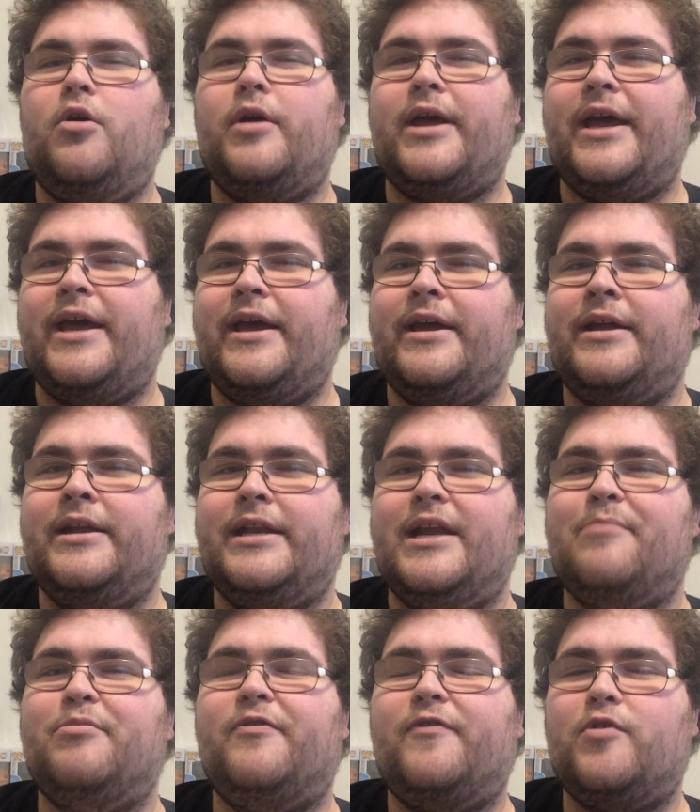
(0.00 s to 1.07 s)
Okay,
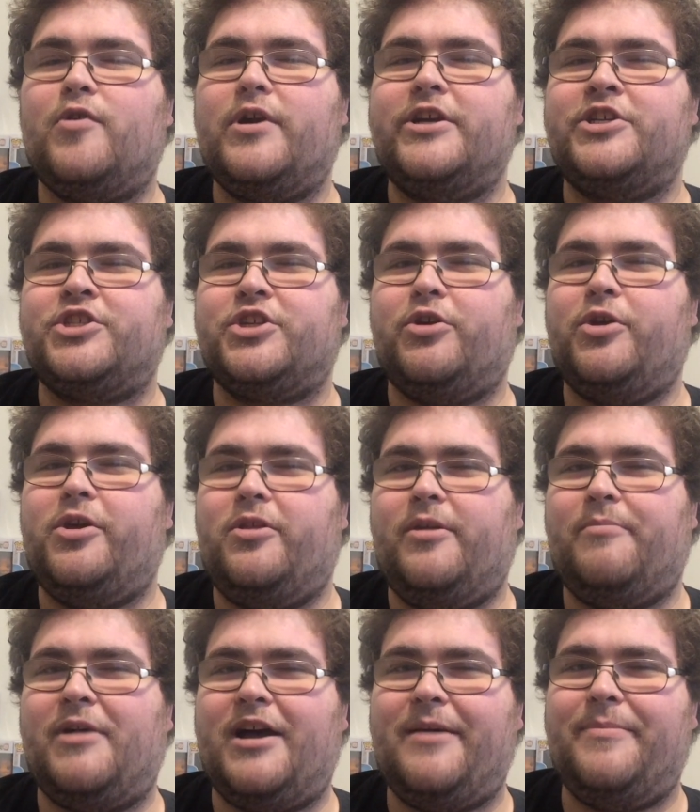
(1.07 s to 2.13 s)
now before I show you
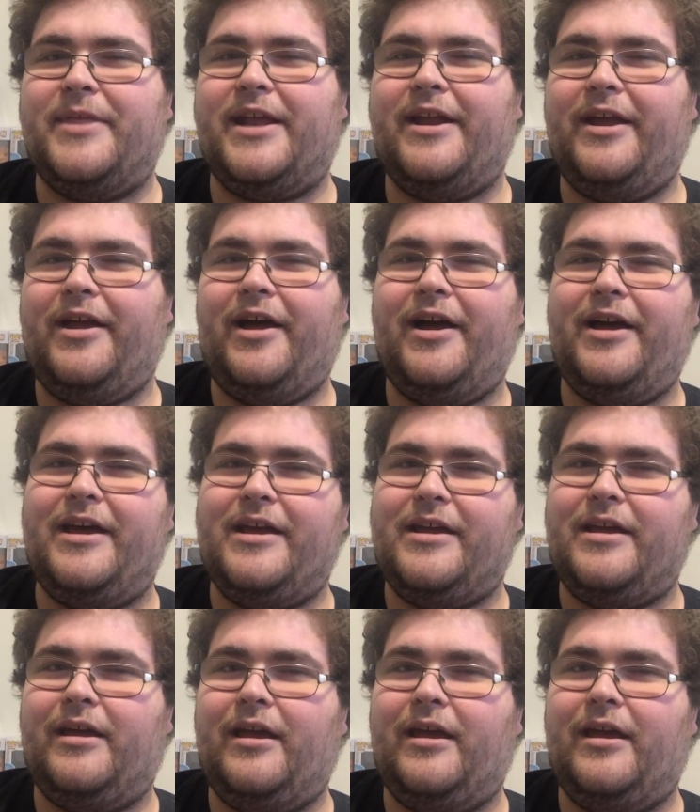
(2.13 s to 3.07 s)
the pop that I got,